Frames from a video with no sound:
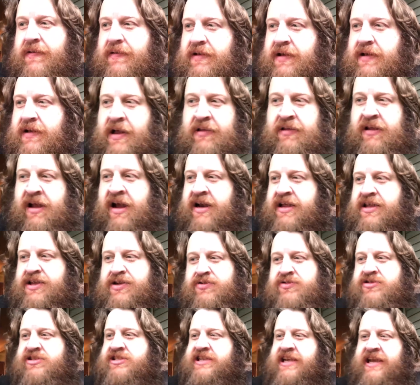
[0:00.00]
A lot of you
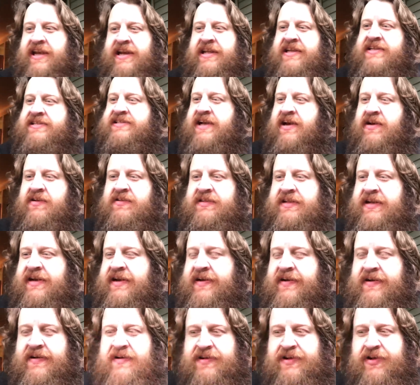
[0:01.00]
skinnies out
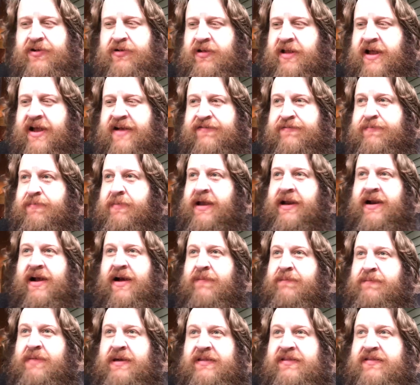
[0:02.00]
there, your life may
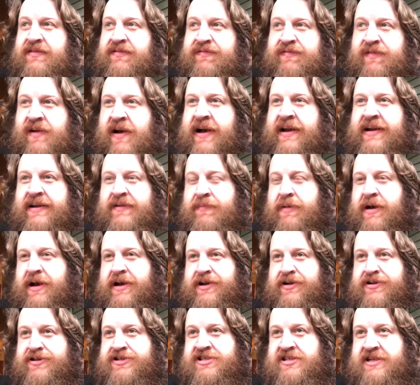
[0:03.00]
not be defined by
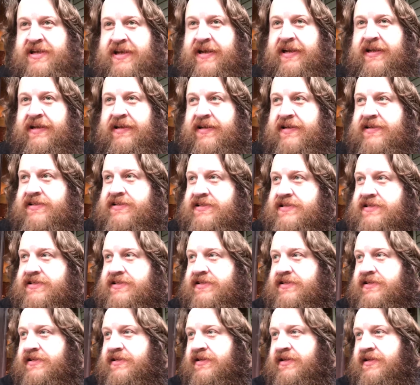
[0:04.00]
your skinniness.
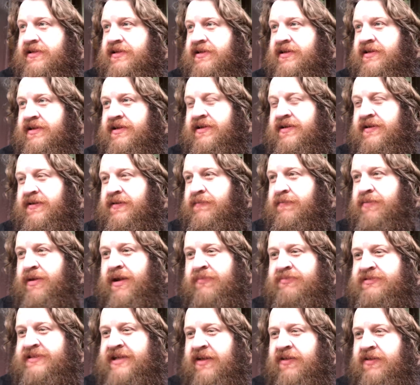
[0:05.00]
But
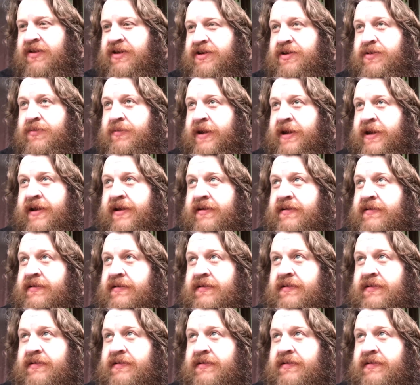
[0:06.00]
I'm telling you, man.